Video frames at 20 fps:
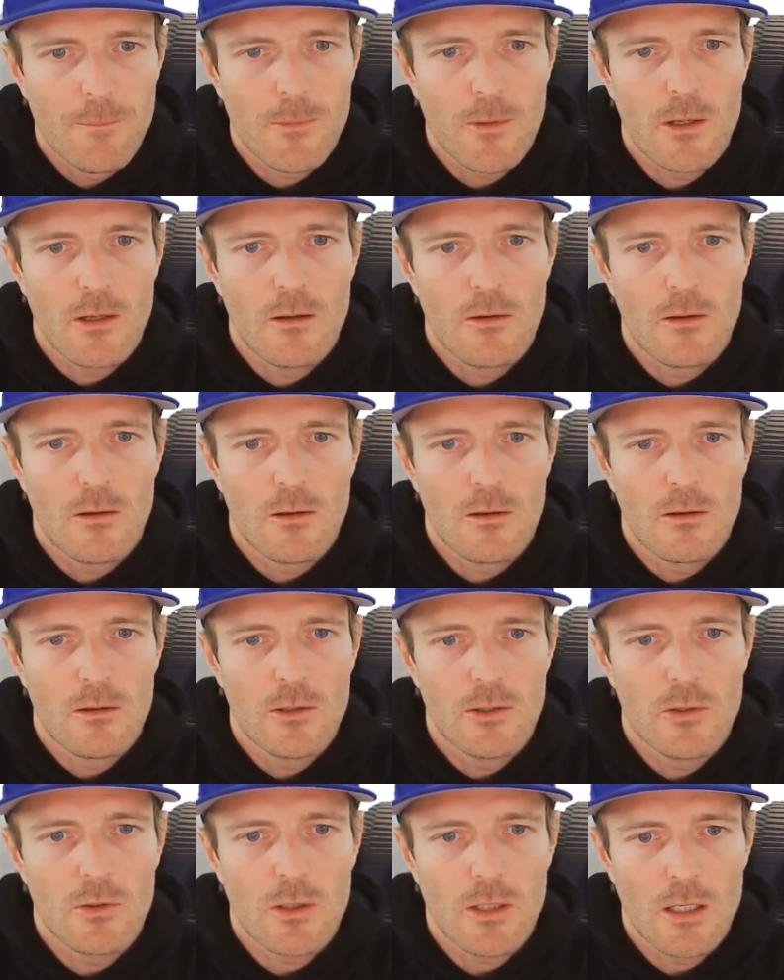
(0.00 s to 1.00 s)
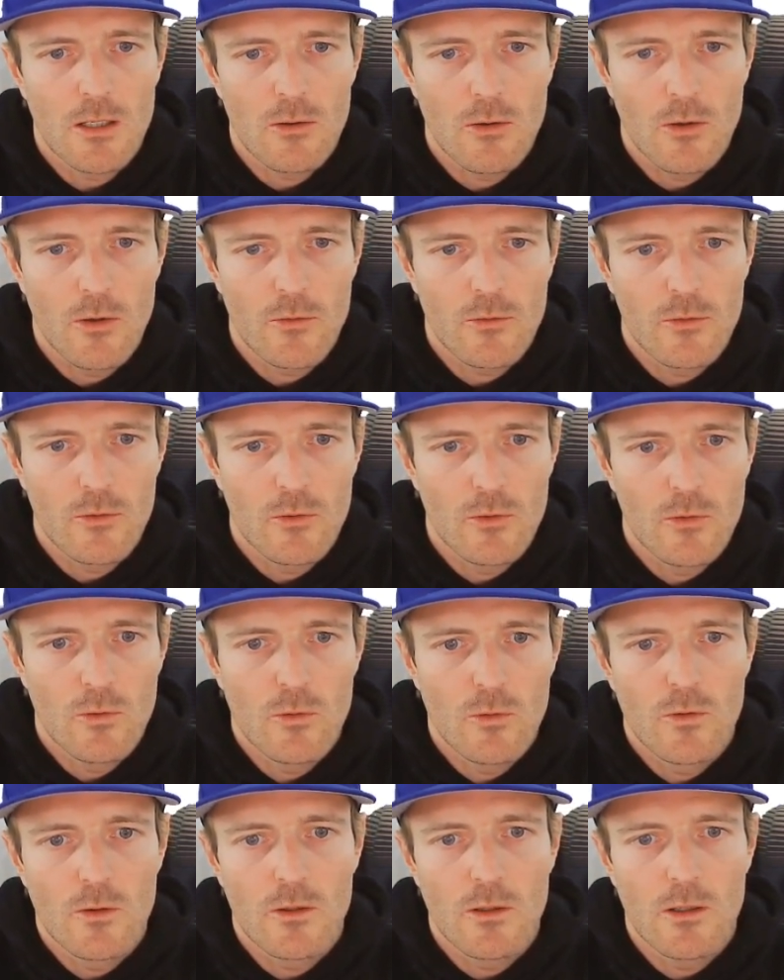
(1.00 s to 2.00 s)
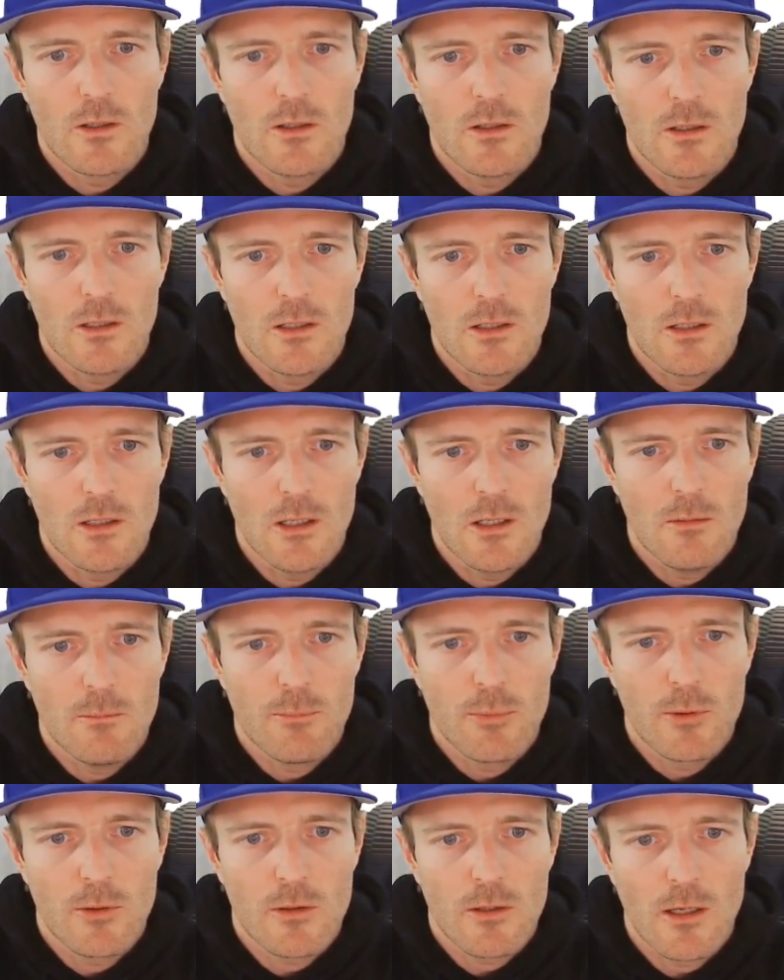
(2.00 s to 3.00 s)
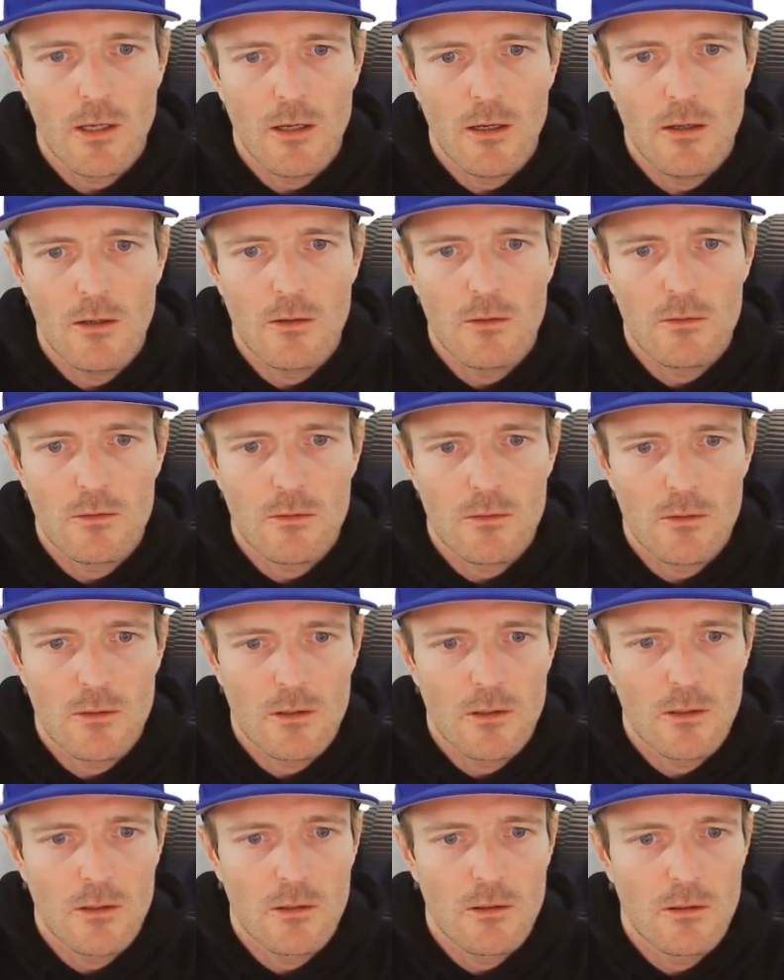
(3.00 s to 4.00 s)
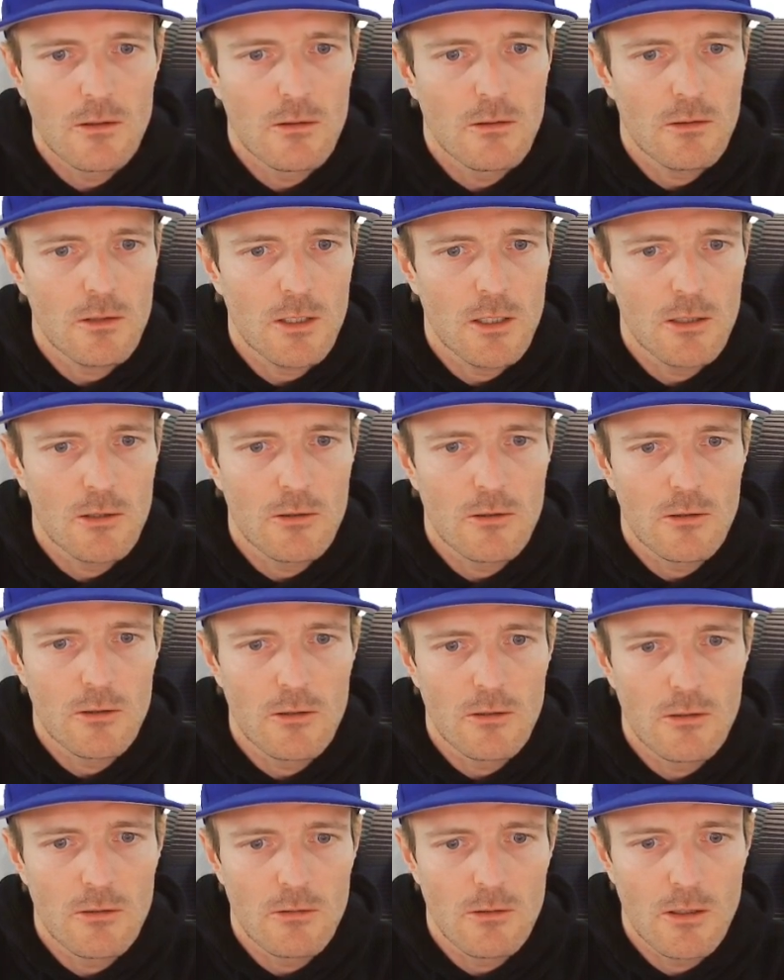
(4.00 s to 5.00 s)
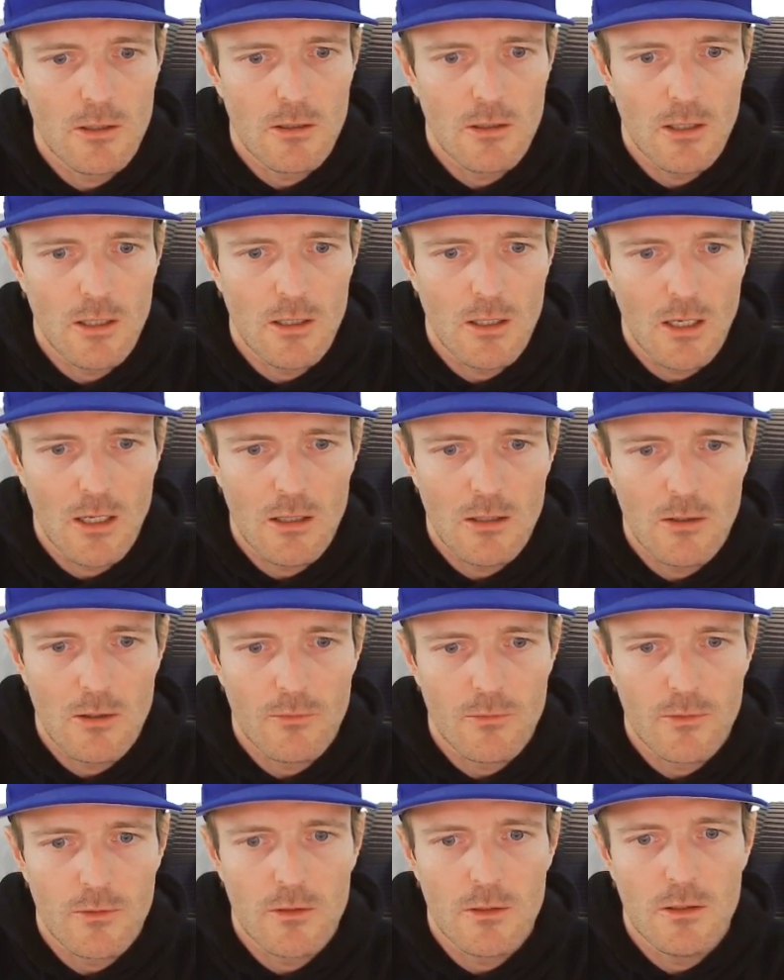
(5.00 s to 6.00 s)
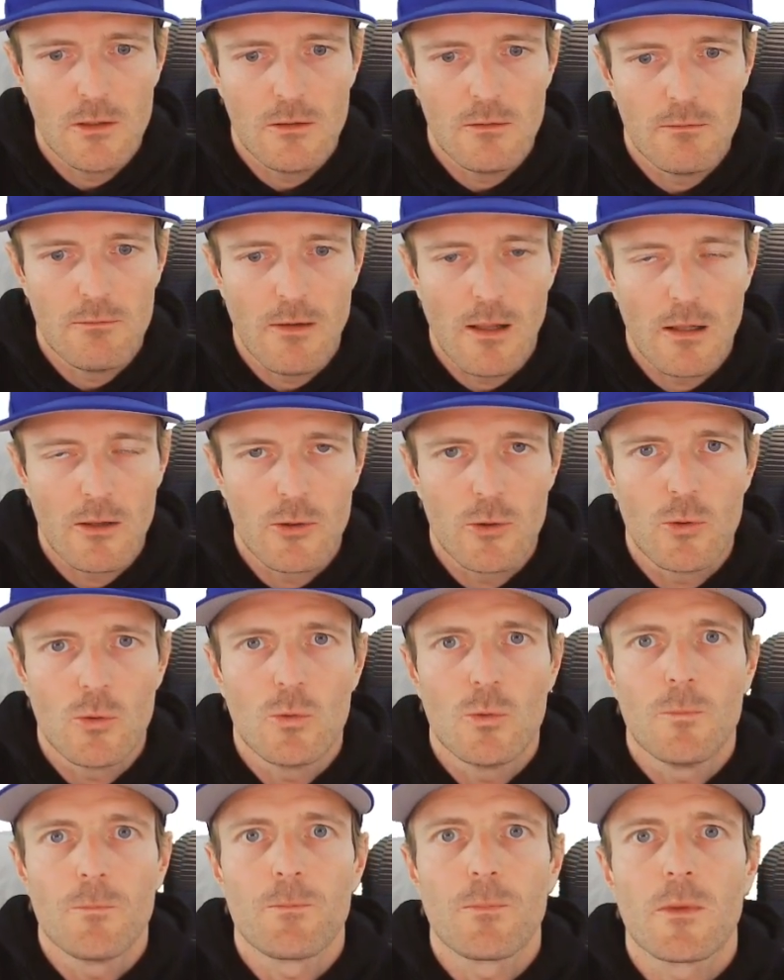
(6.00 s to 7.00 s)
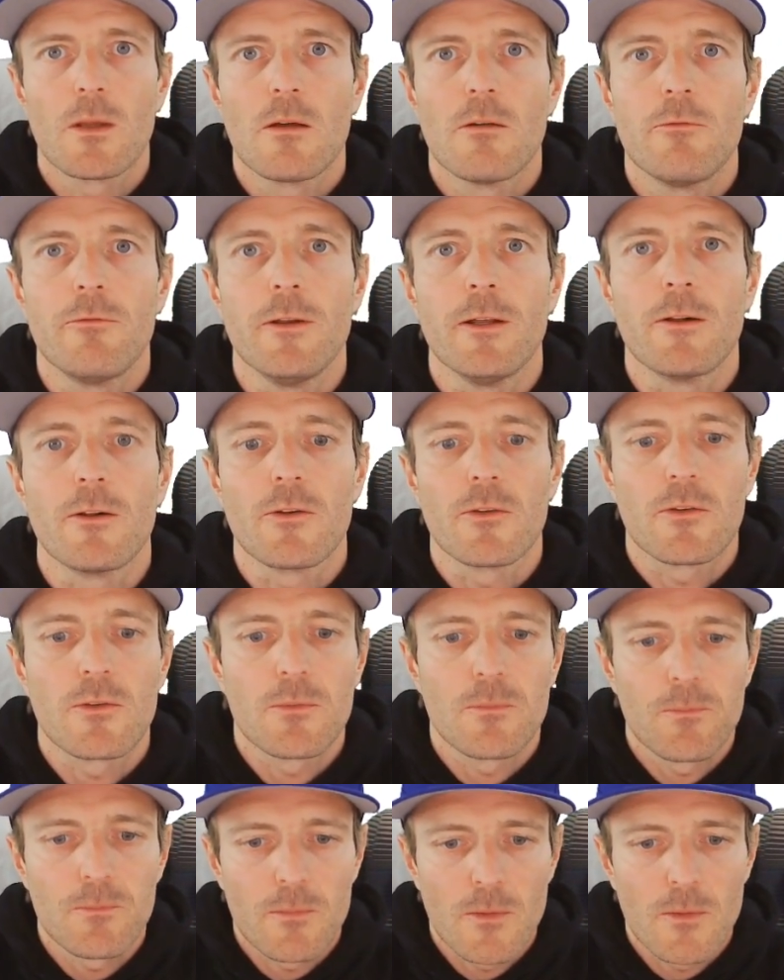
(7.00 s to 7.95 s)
or you can also use it in the input case here in any of the value fields.